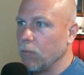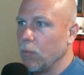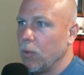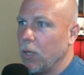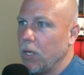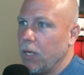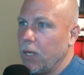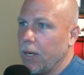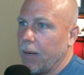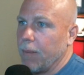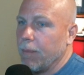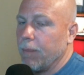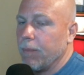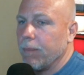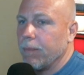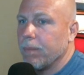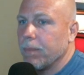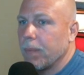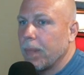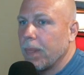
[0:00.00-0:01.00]
p.m.
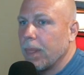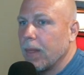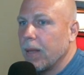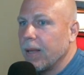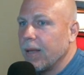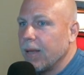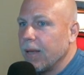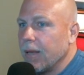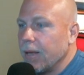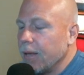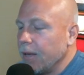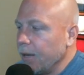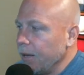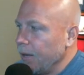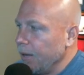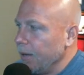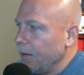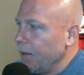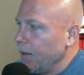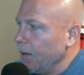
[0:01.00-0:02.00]

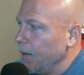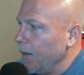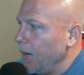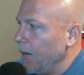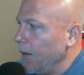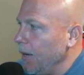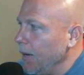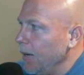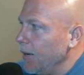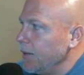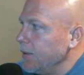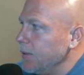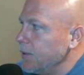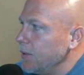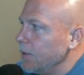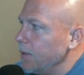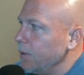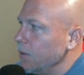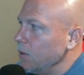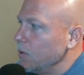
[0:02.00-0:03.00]
And
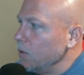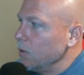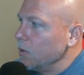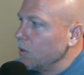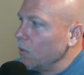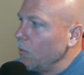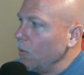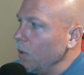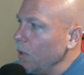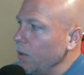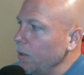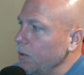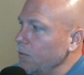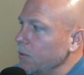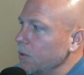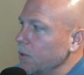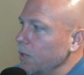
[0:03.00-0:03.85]
this is the one that was